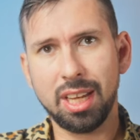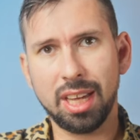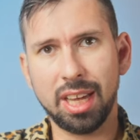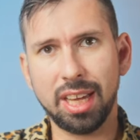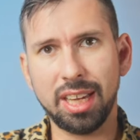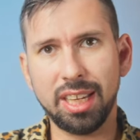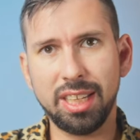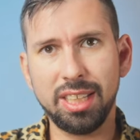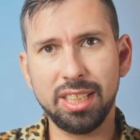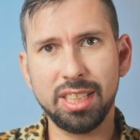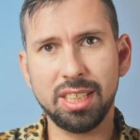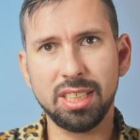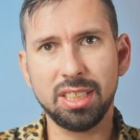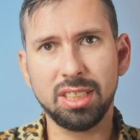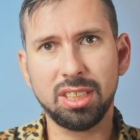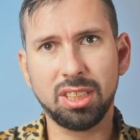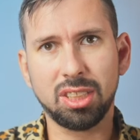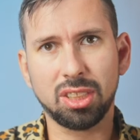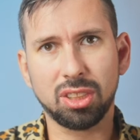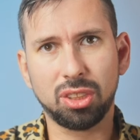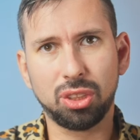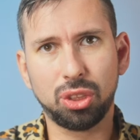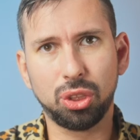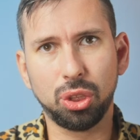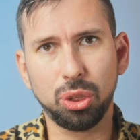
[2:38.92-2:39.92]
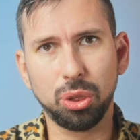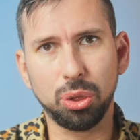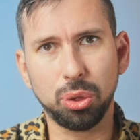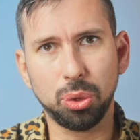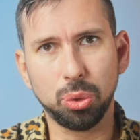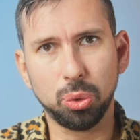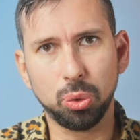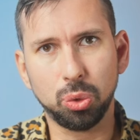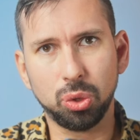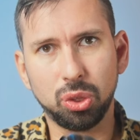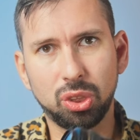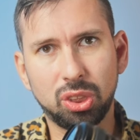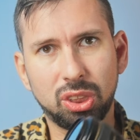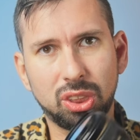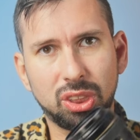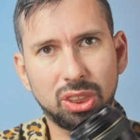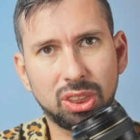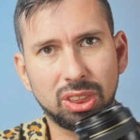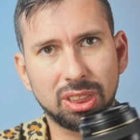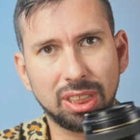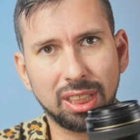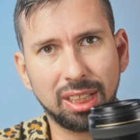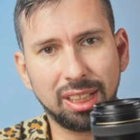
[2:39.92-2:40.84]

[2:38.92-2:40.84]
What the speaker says: is to use